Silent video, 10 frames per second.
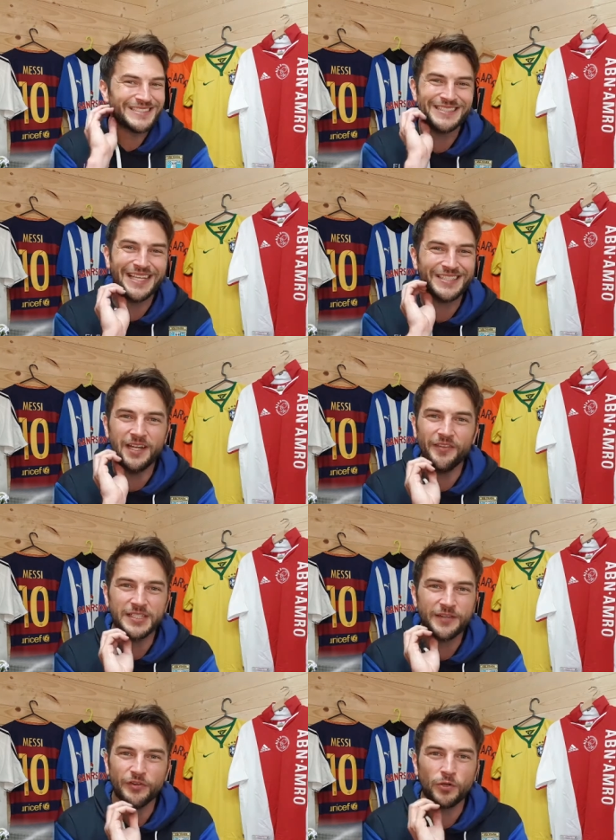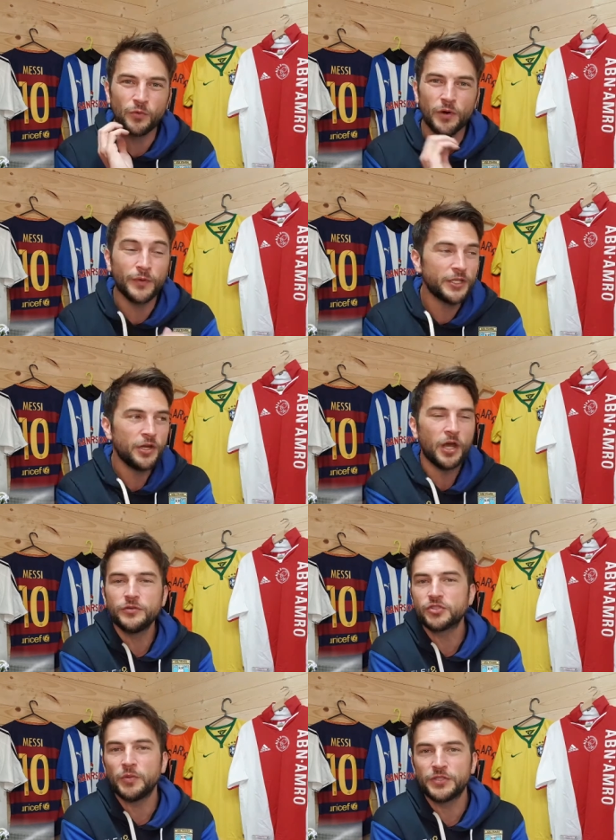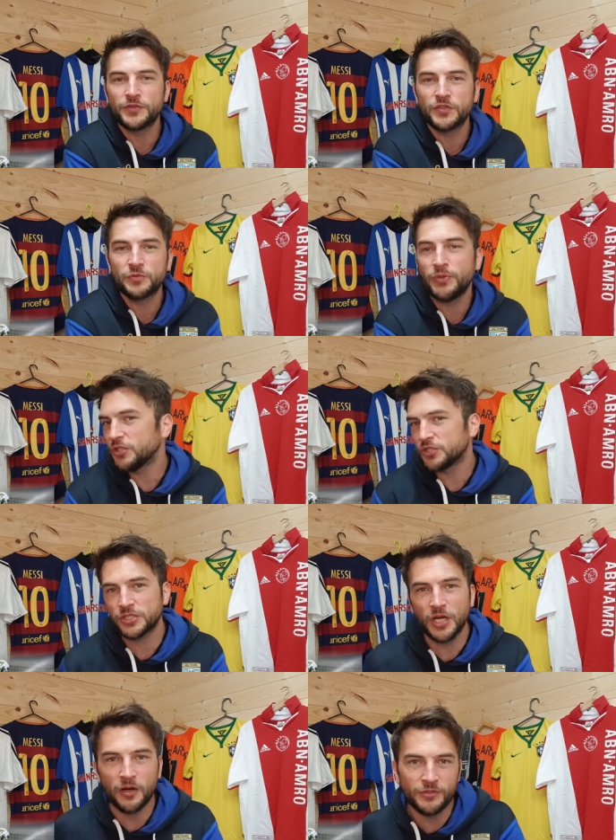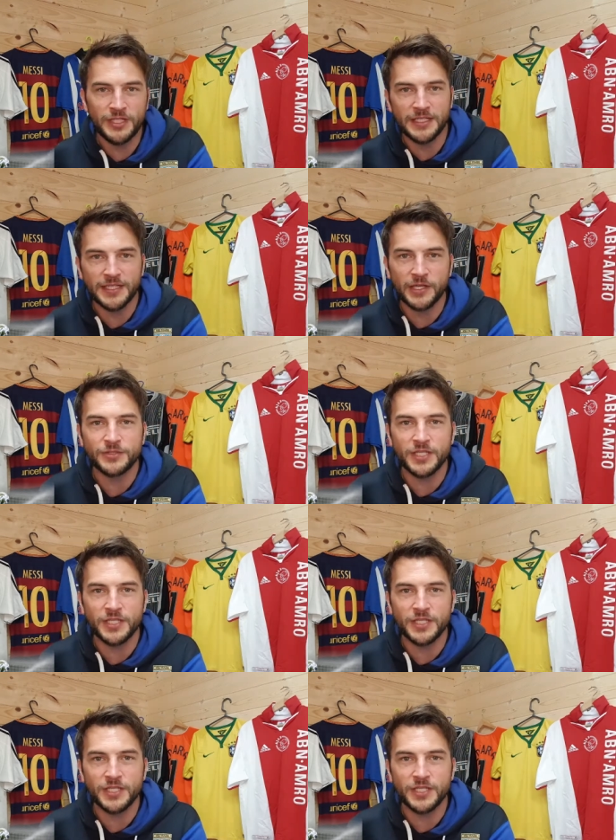That's another difficult one. When you're known so much for Spurs, you can't really go to